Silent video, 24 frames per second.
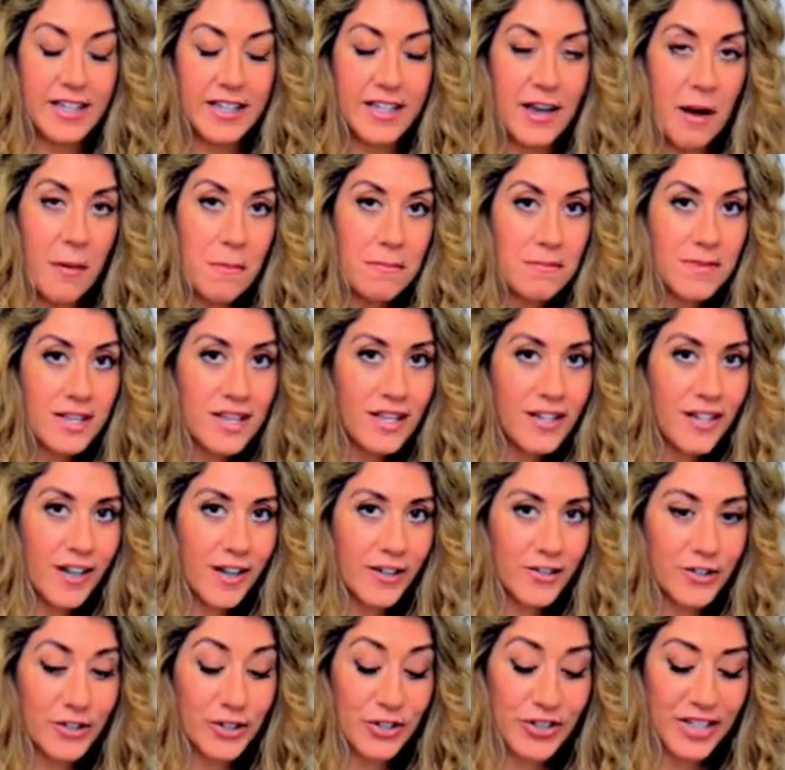yummy
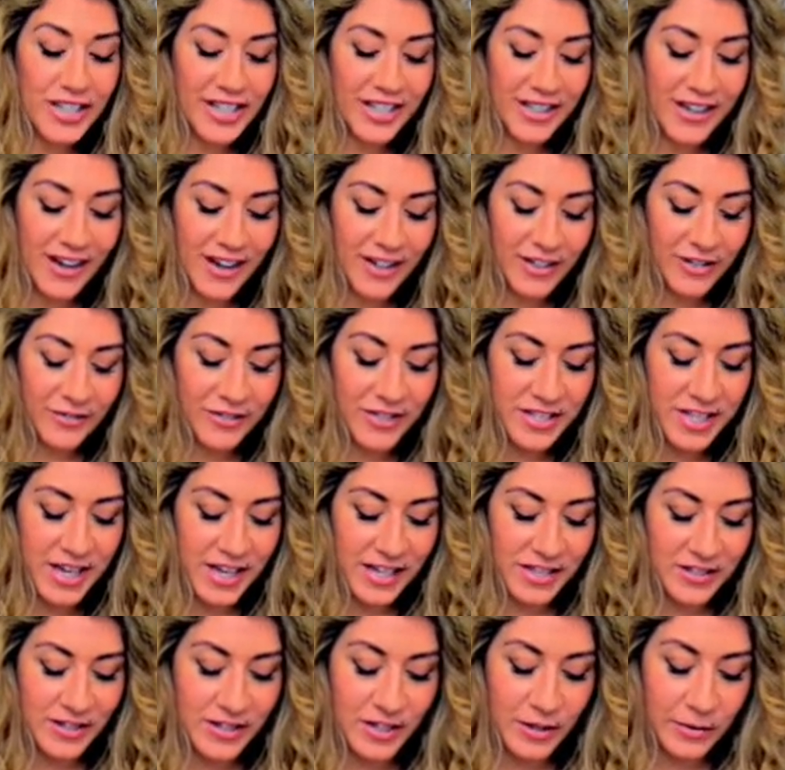custardy kind of
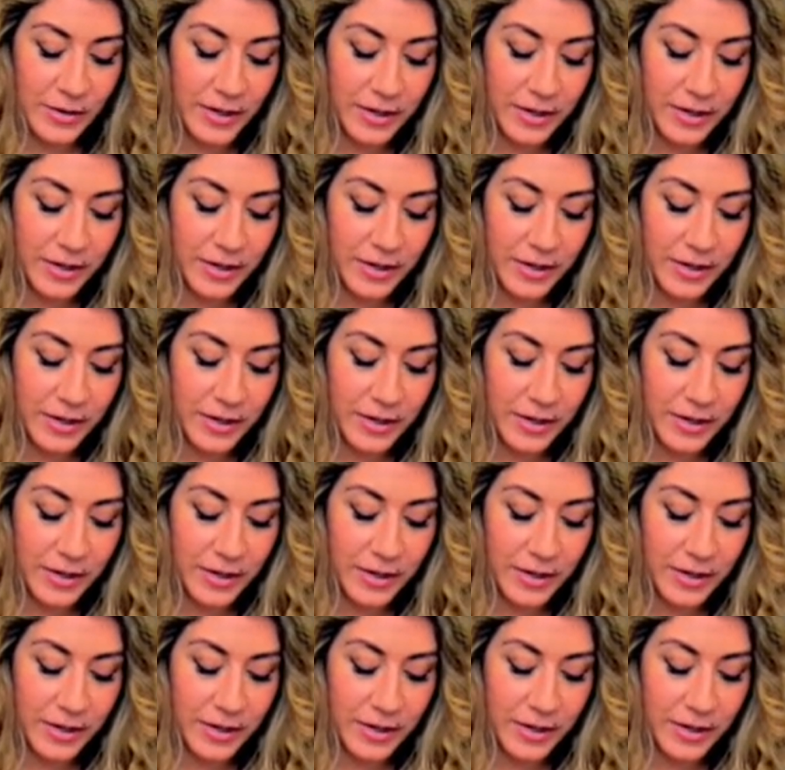taste to